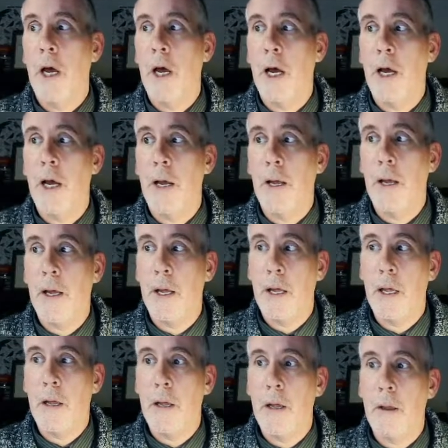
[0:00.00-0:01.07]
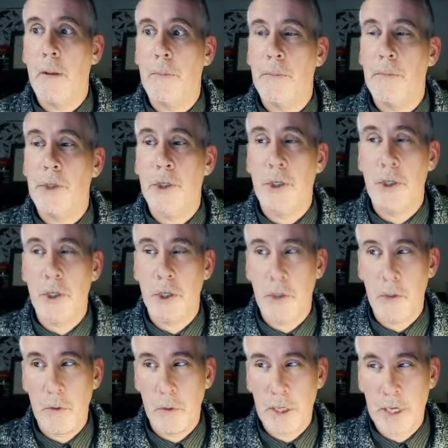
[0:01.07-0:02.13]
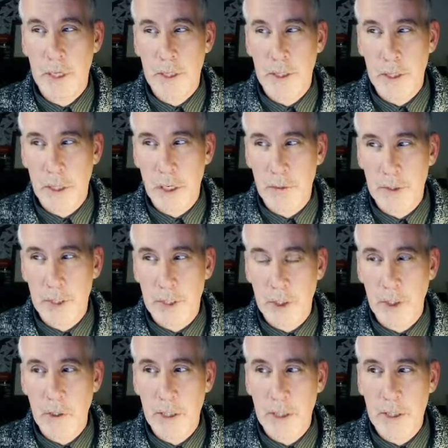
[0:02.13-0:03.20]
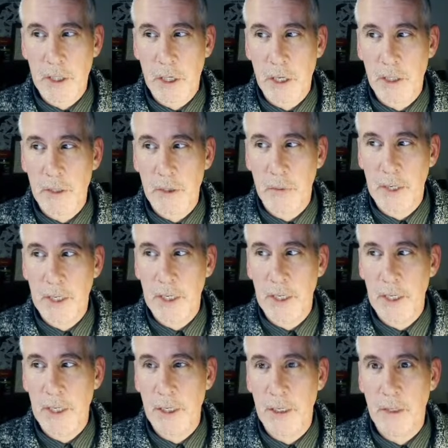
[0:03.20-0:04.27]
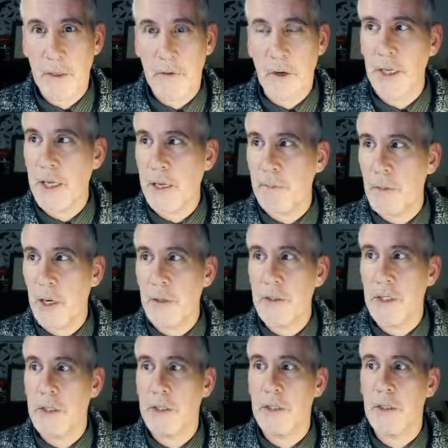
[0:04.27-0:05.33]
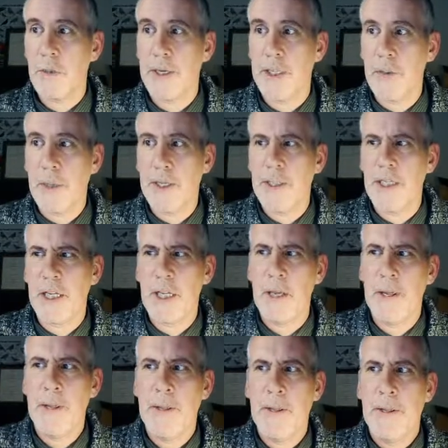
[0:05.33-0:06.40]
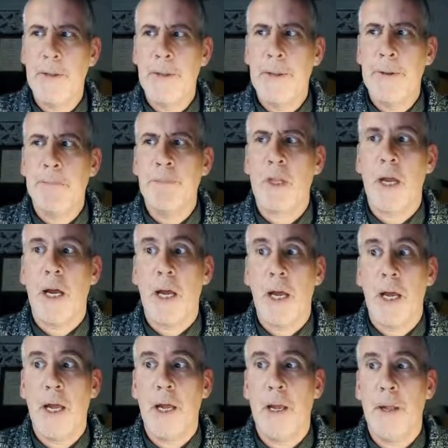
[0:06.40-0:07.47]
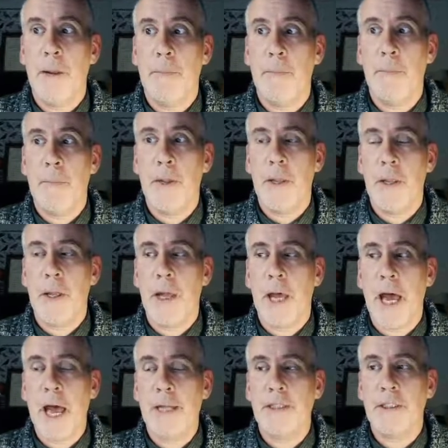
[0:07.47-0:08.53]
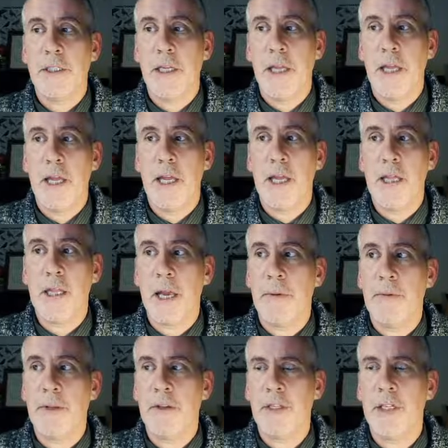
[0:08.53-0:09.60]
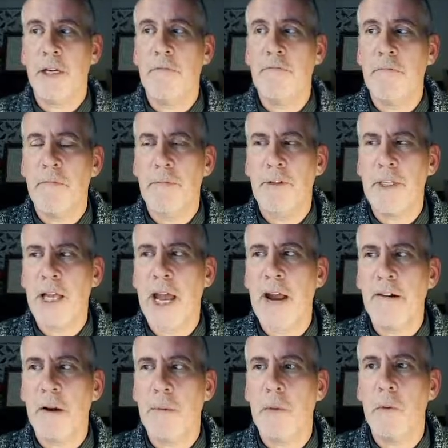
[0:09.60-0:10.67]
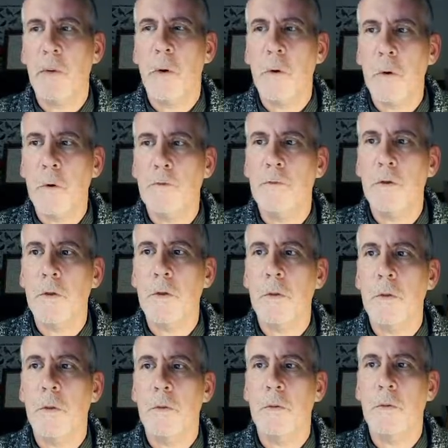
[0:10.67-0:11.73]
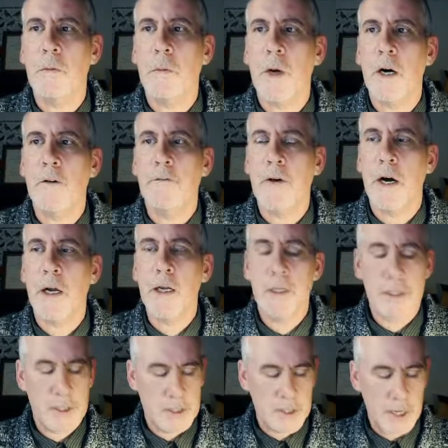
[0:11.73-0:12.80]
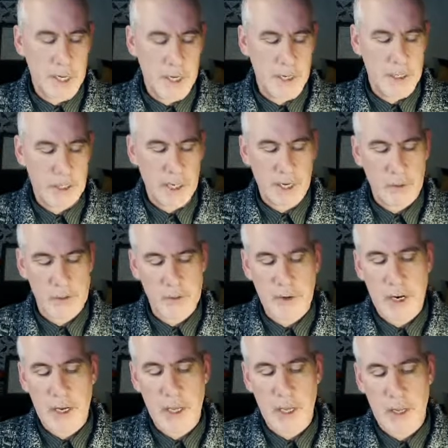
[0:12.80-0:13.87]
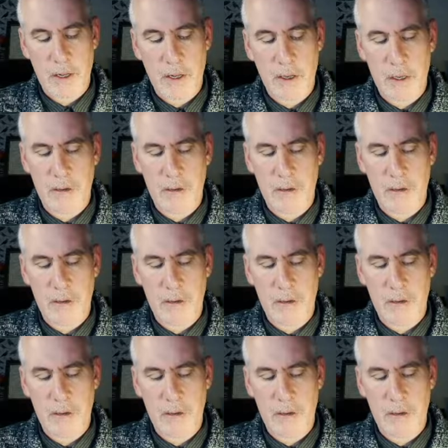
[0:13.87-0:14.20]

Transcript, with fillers: Um, two years ago, was it two years ago? Twenty crikey Moses, twenty twenty. Um, and yeah, ter- terrible, awful wildfires in in Australia.